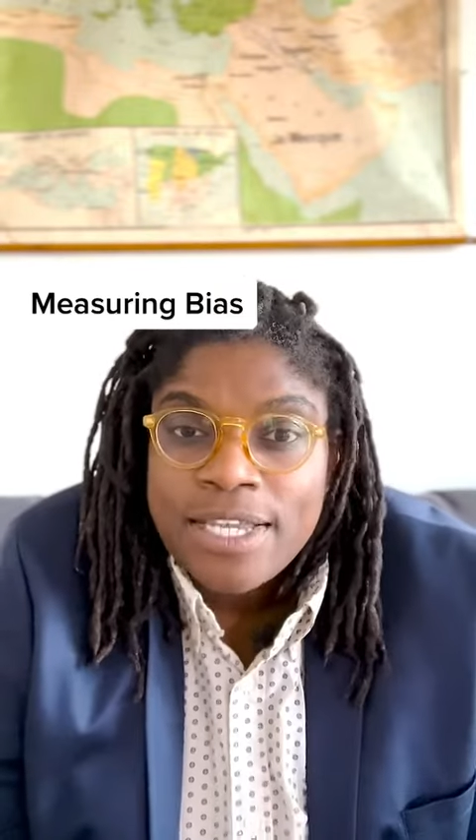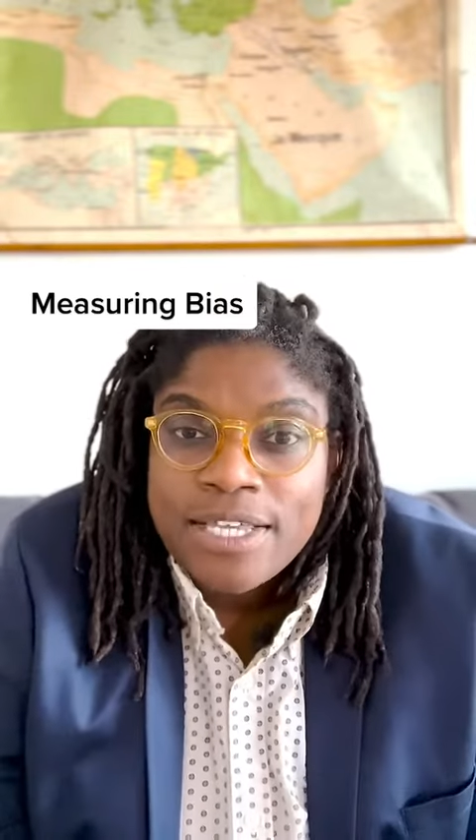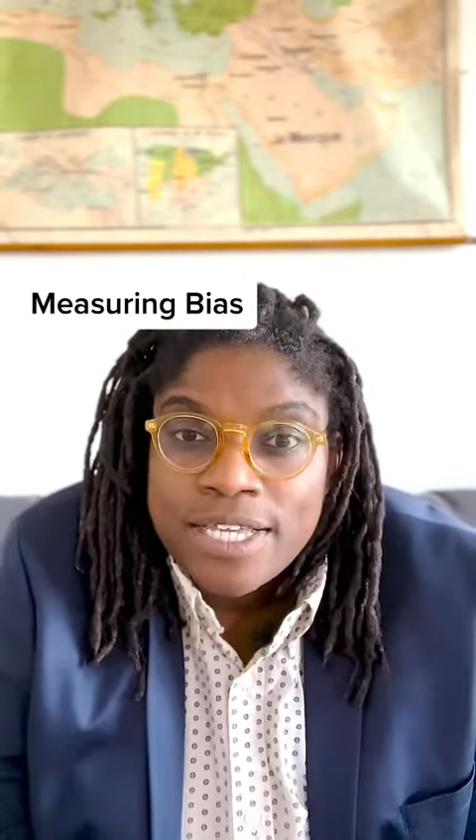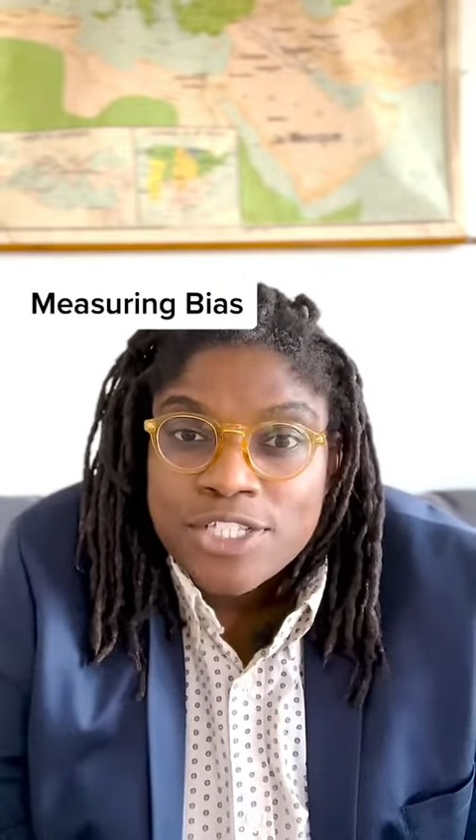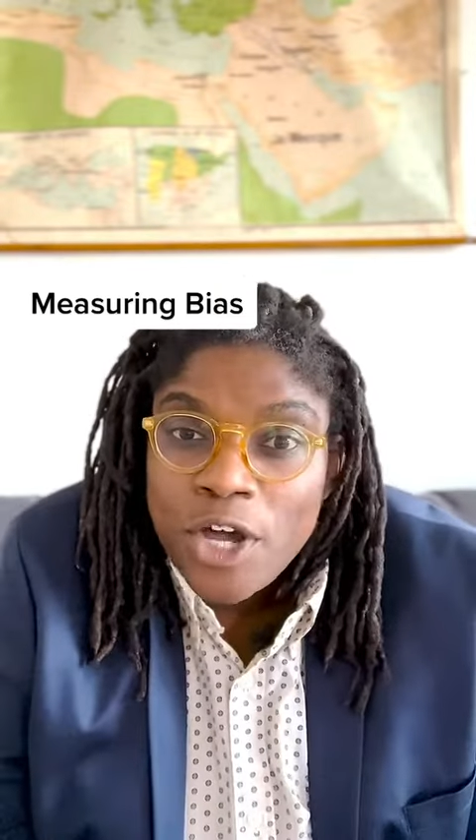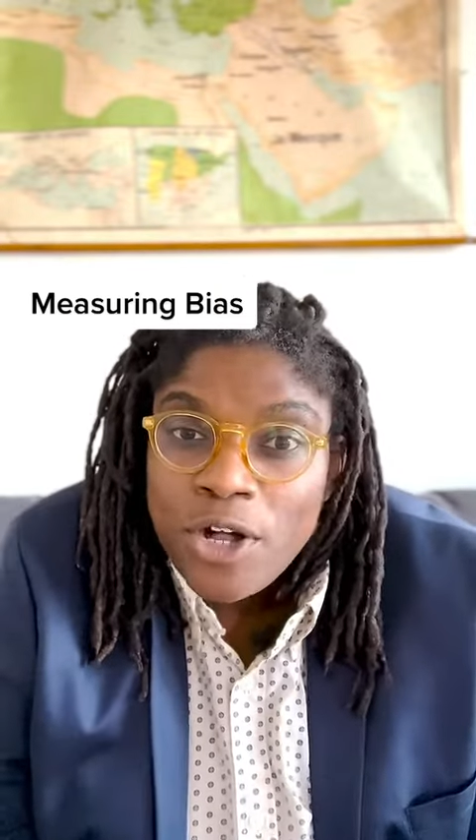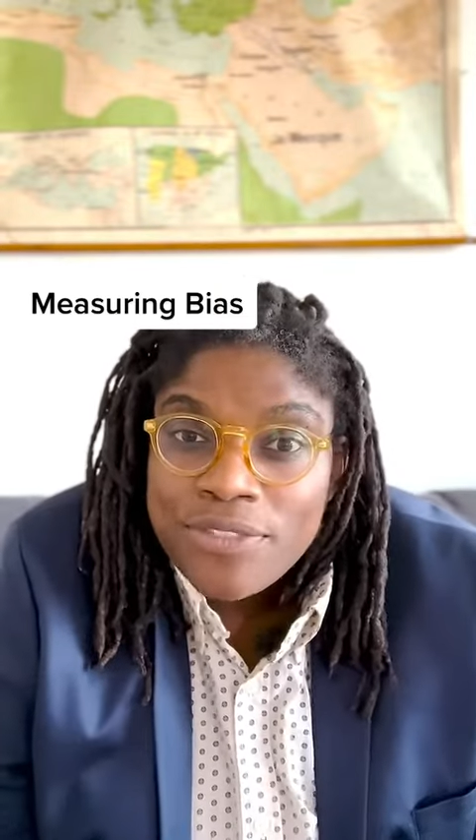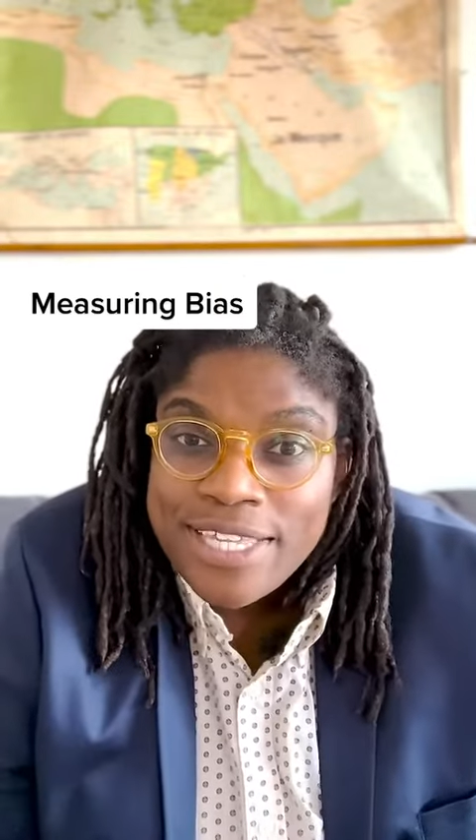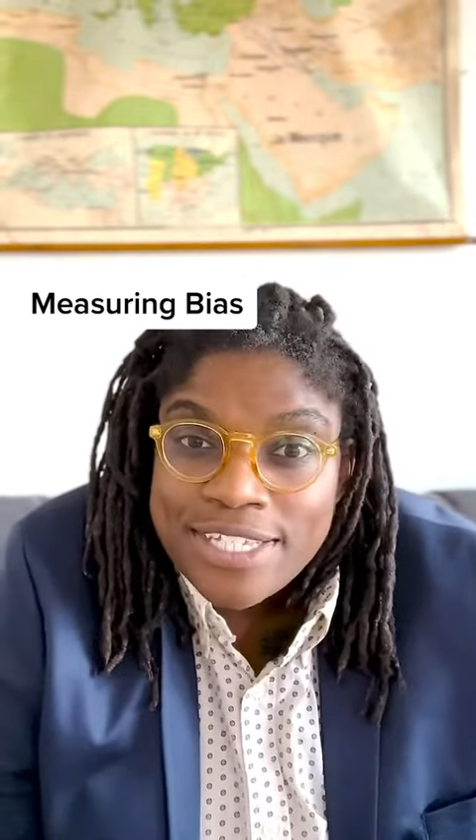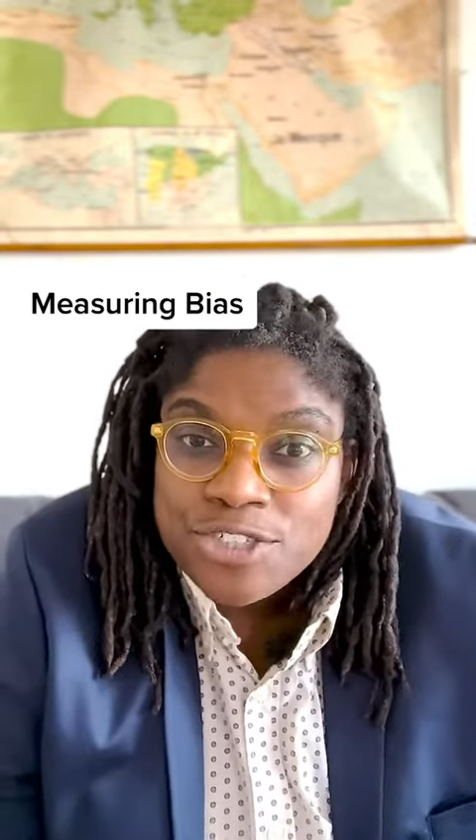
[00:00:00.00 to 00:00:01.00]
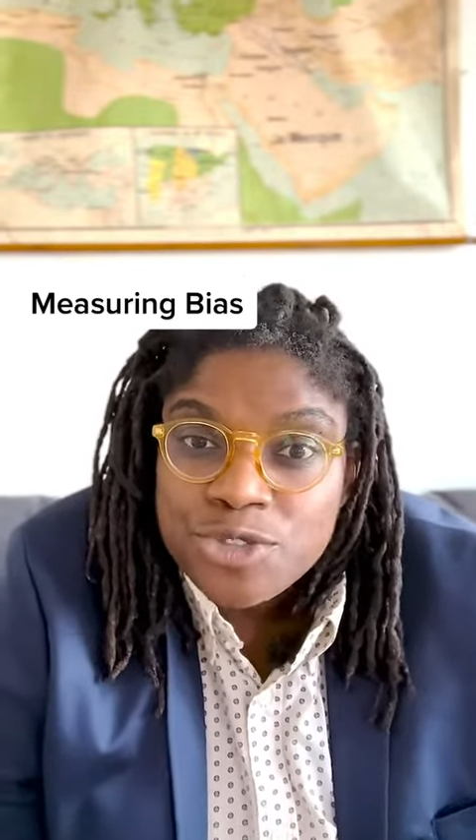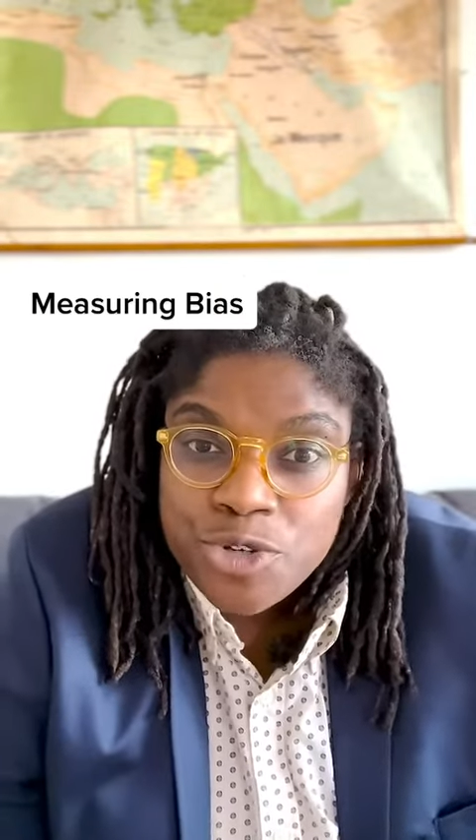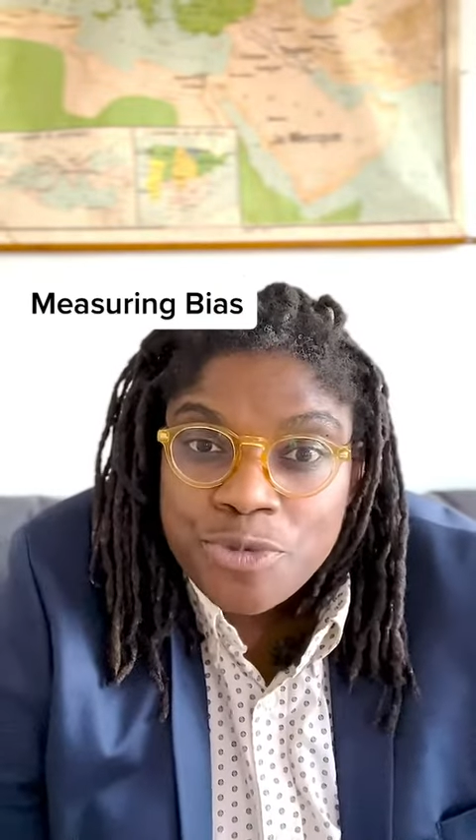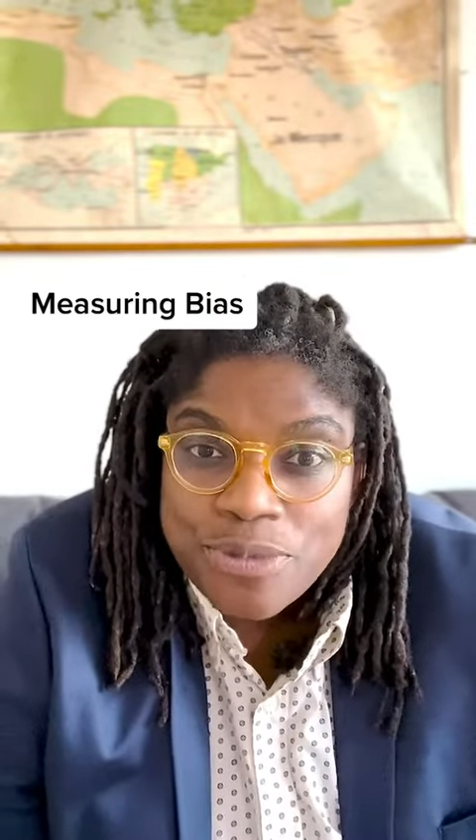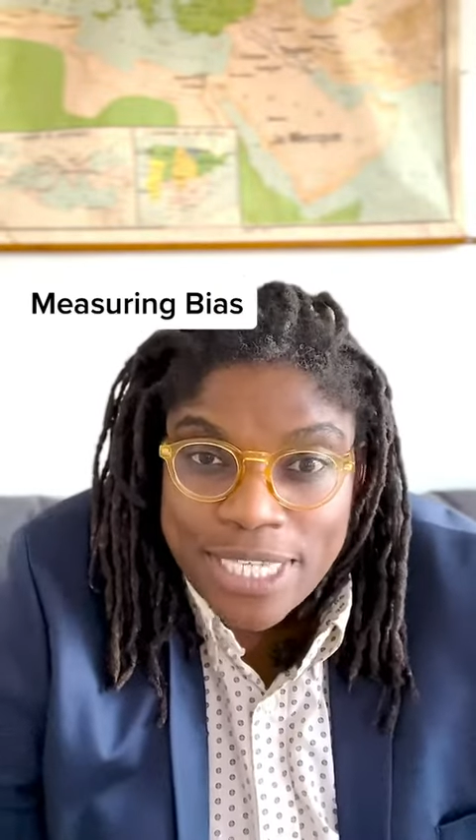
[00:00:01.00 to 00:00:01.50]
It's called the
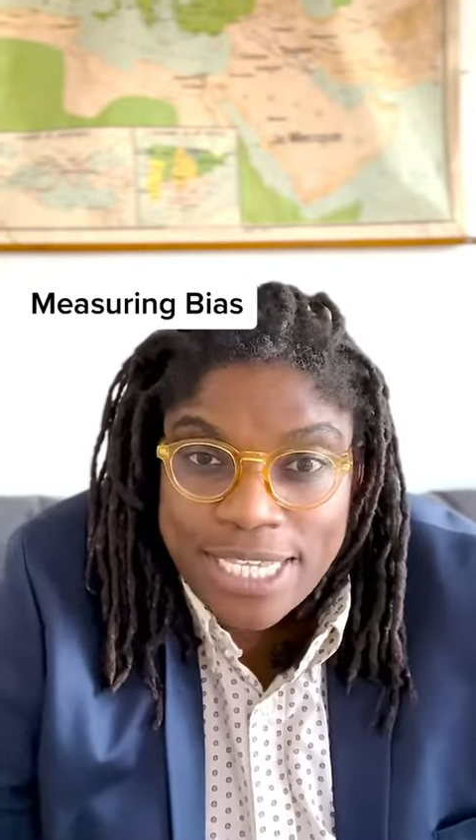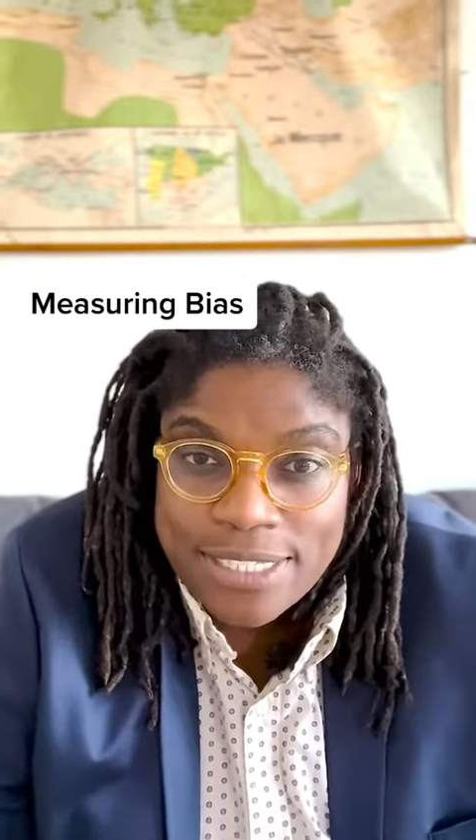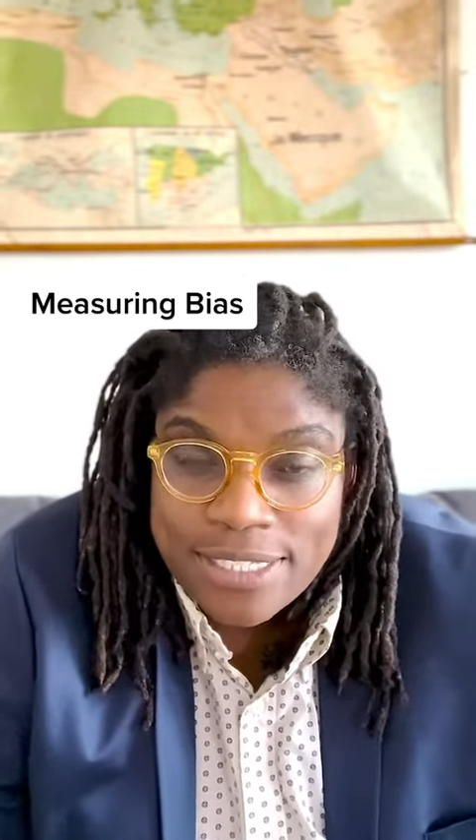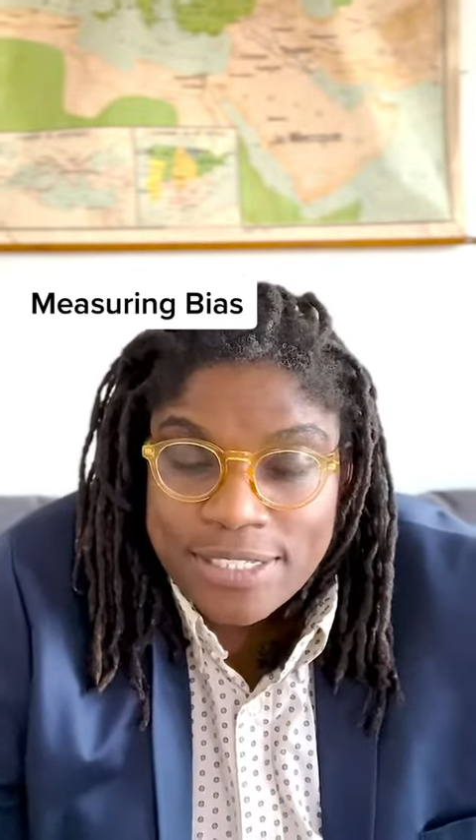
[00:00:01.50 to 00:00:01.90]
Stroop test.